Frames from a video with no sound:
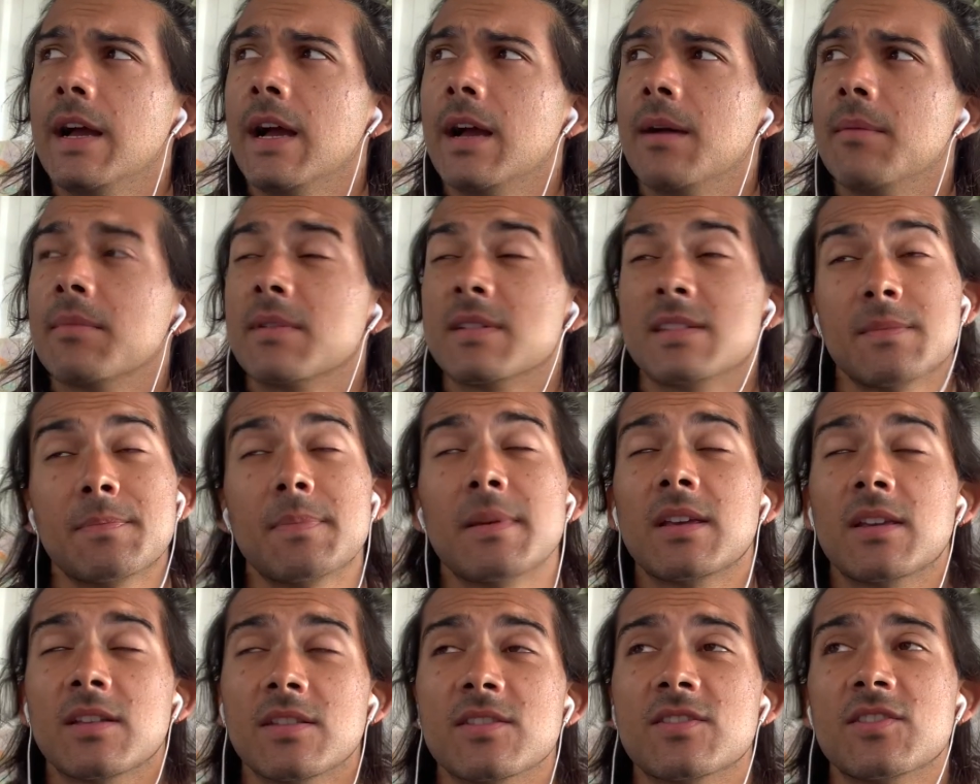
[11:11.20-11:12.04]
because it's
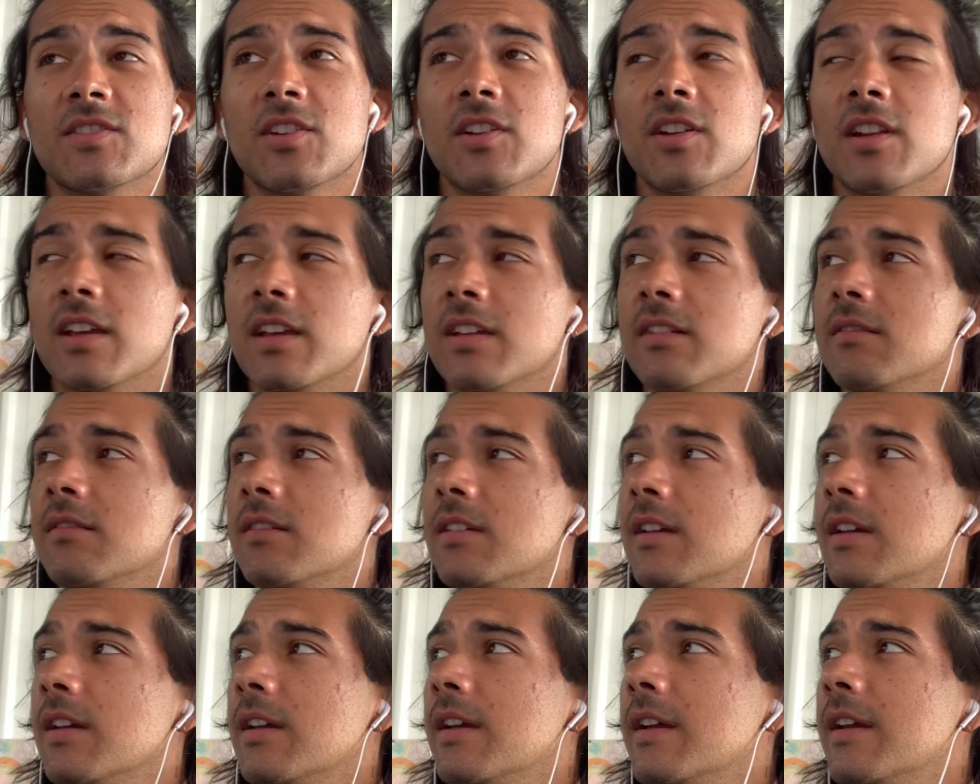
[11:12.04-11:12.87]
been concerning,
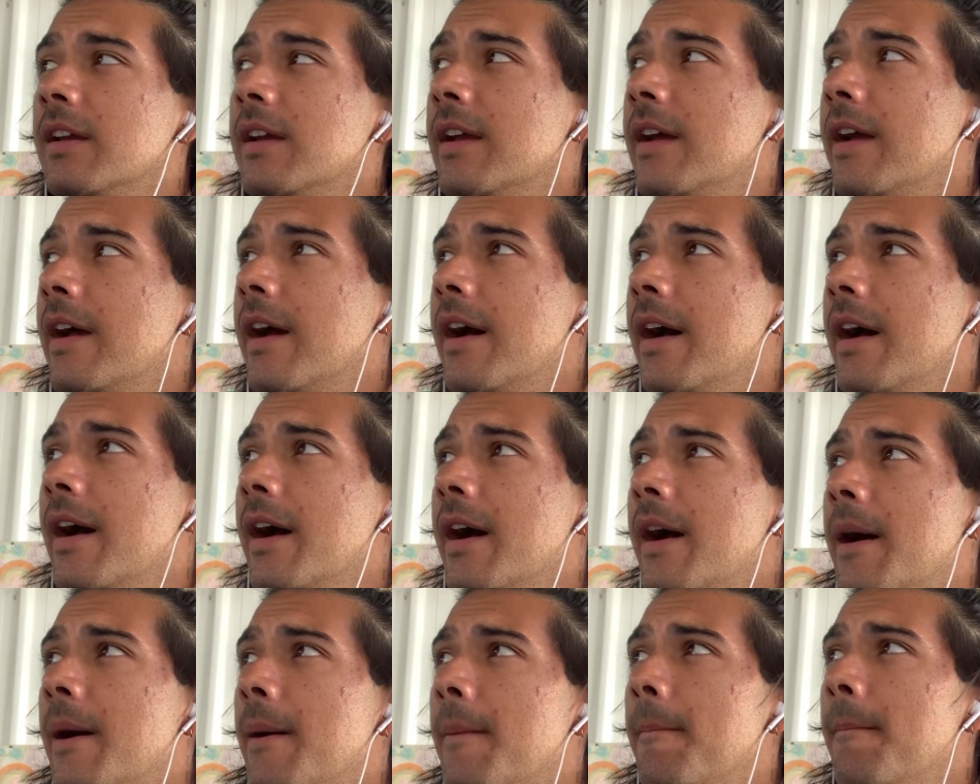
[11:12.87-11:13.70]

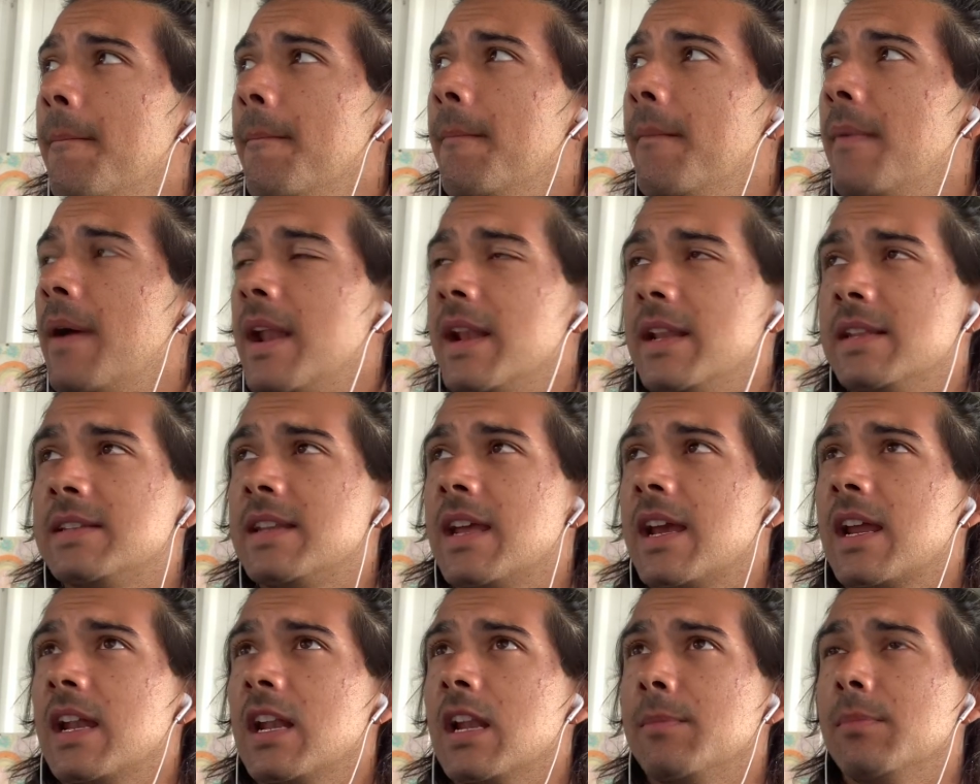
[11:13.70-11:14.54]
and it's
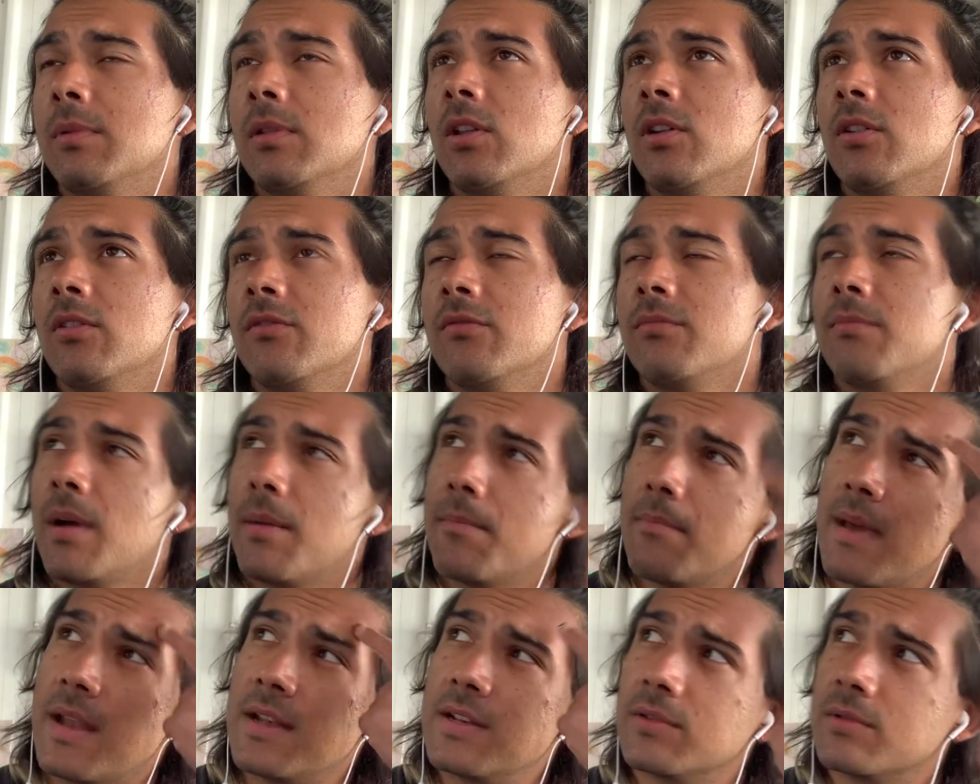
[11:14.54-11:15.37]
taken up a lot of my
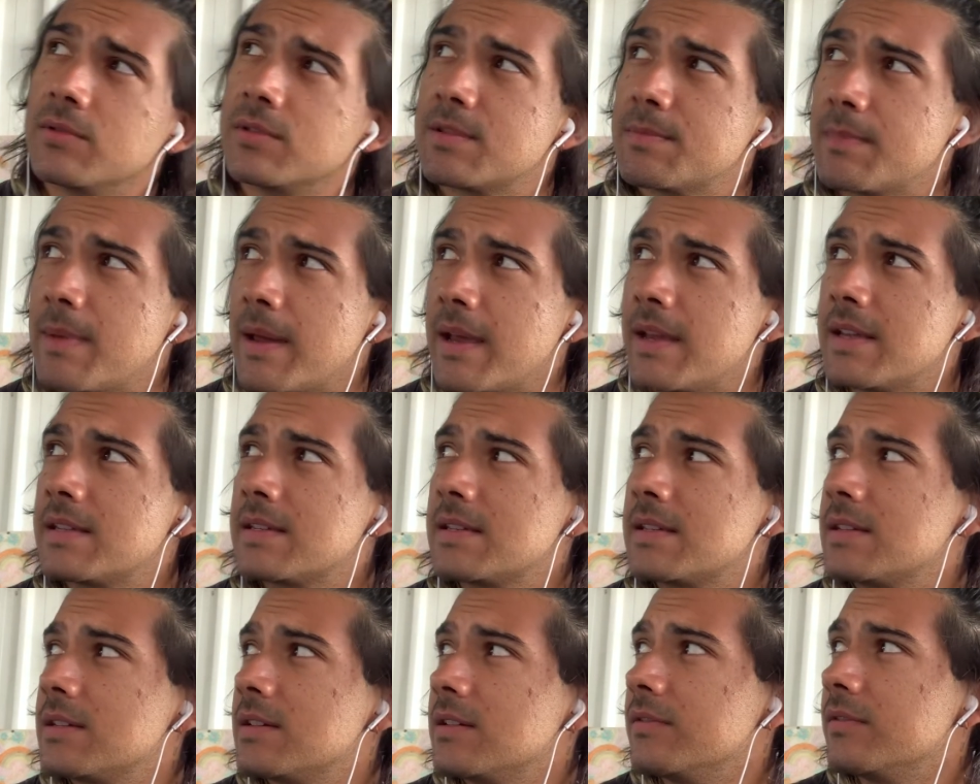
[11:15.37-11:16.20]
mental
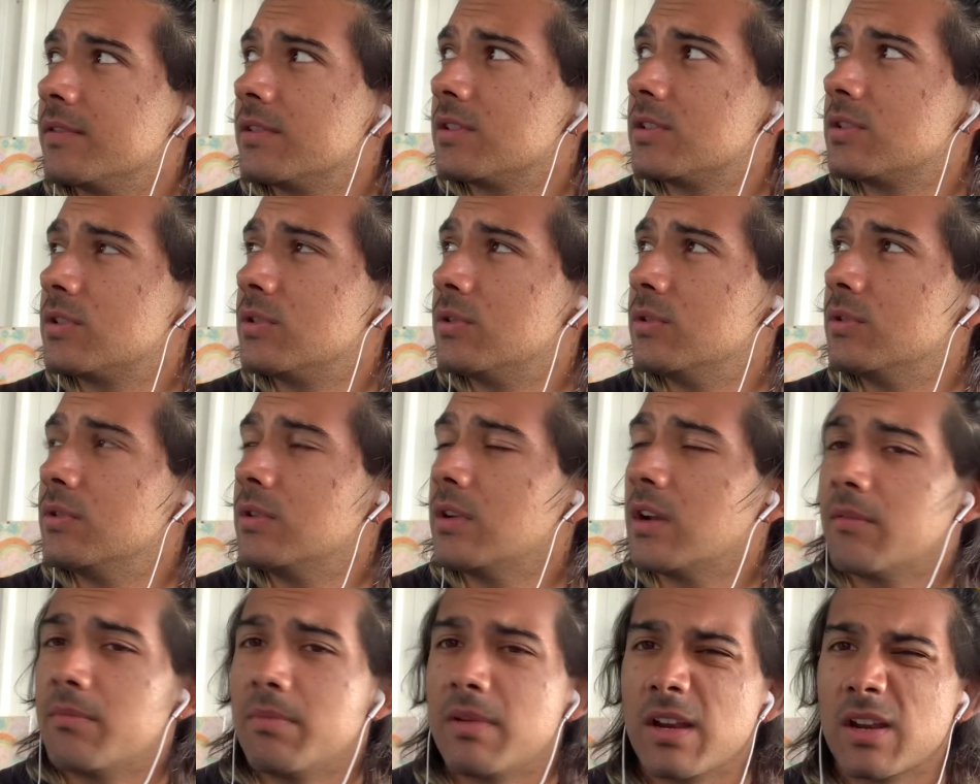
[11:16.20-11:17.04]
space of it too, and
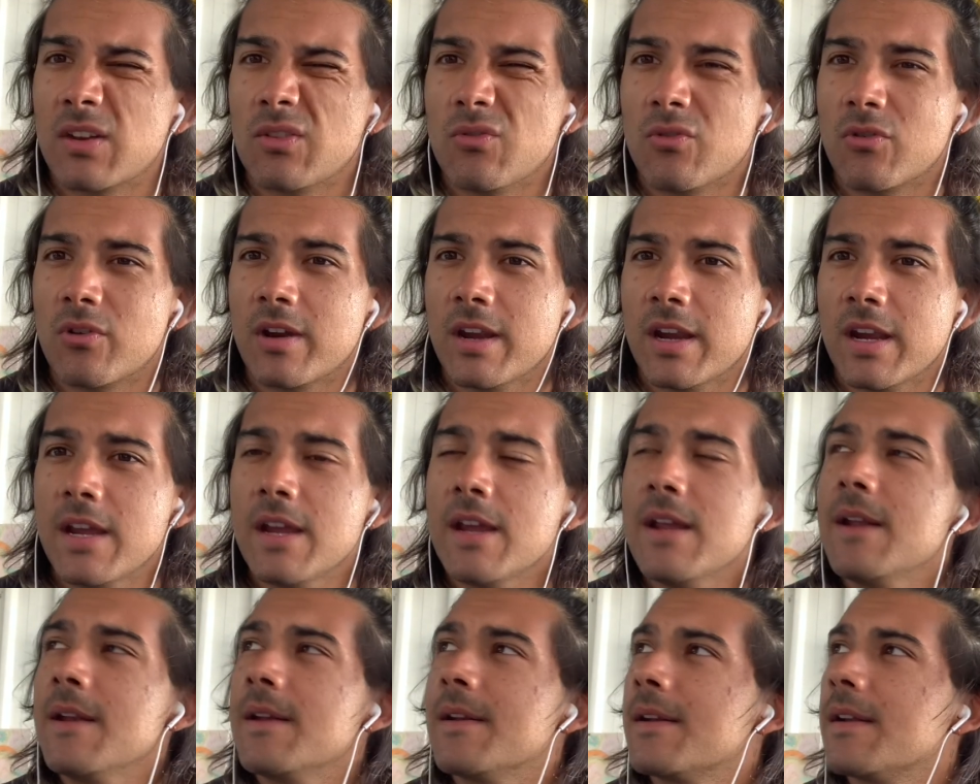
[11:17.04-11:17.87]
I've been ignoring
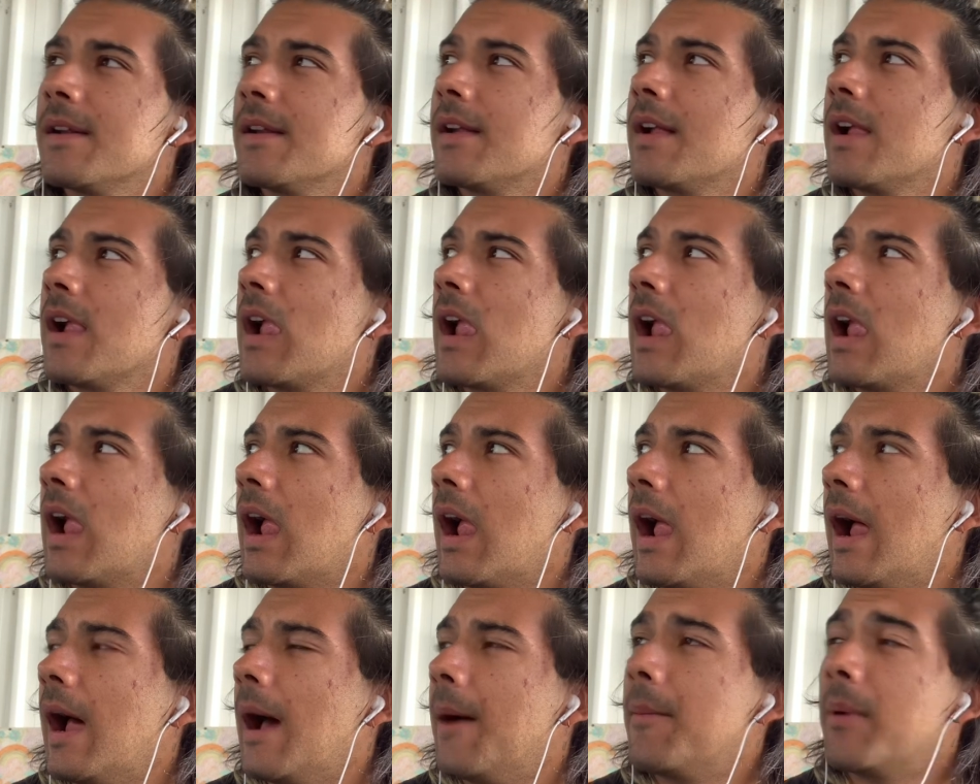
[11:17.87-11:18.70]
it.
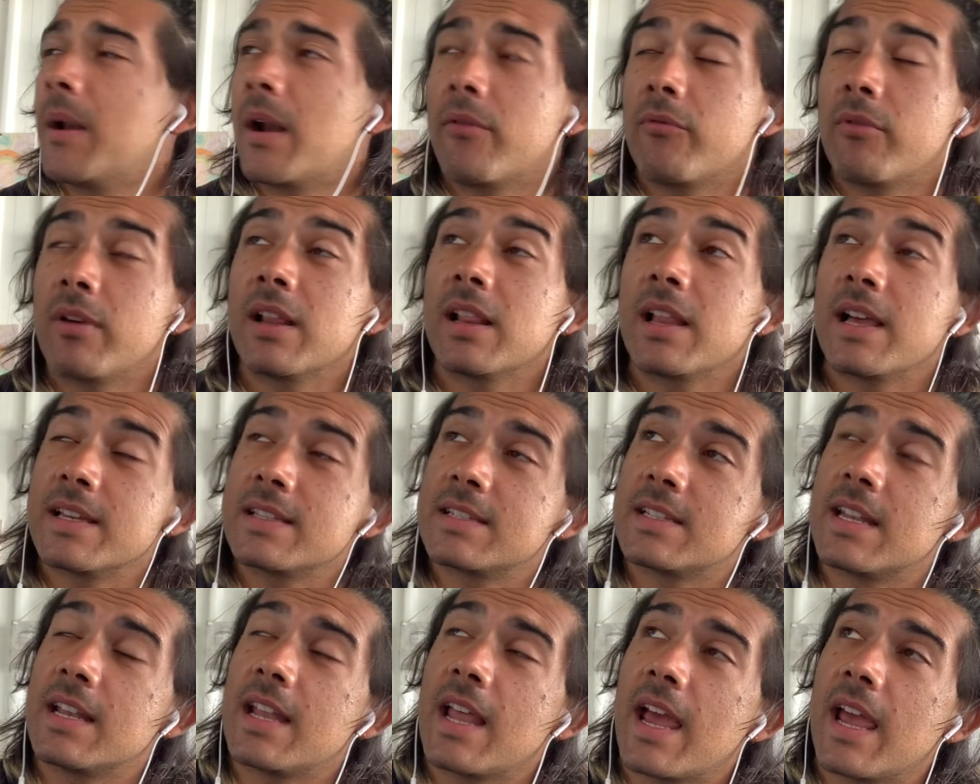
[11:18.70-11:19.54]
And I realized
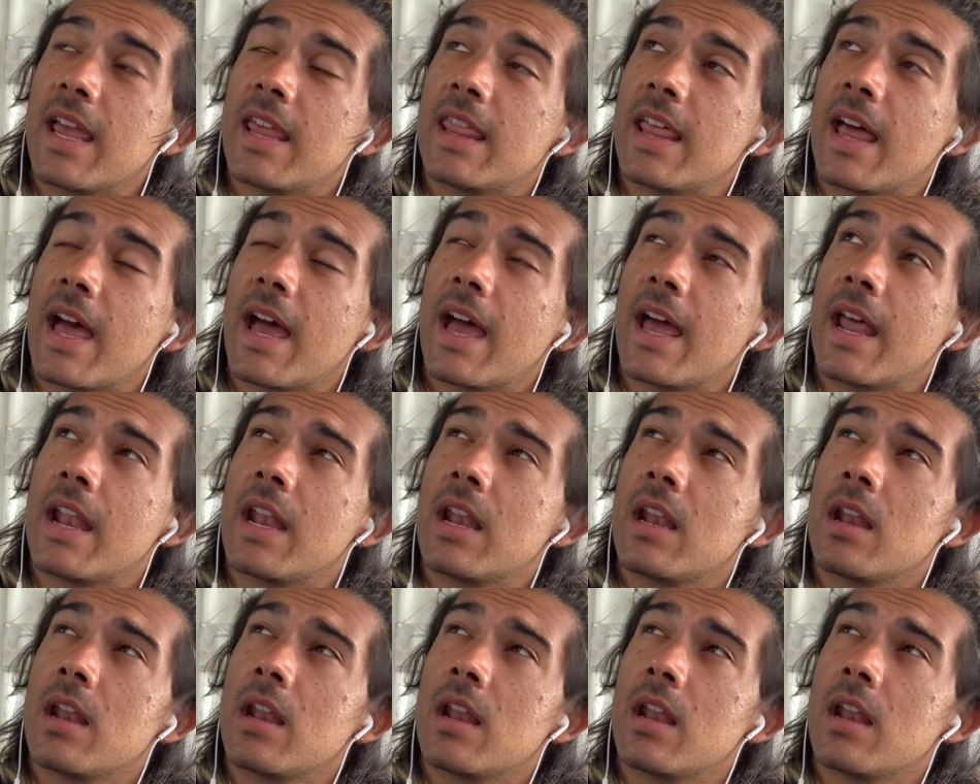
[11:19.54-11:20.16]
today that